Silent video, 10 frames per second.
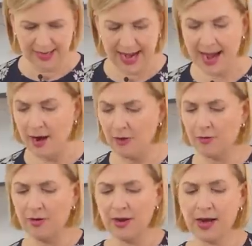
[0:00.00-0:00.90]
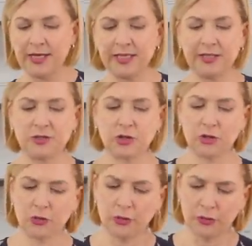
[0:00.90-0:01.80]
Now, I need to
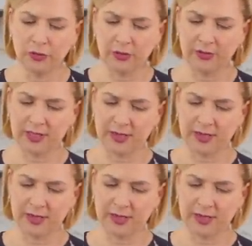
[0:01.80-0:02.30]
cool the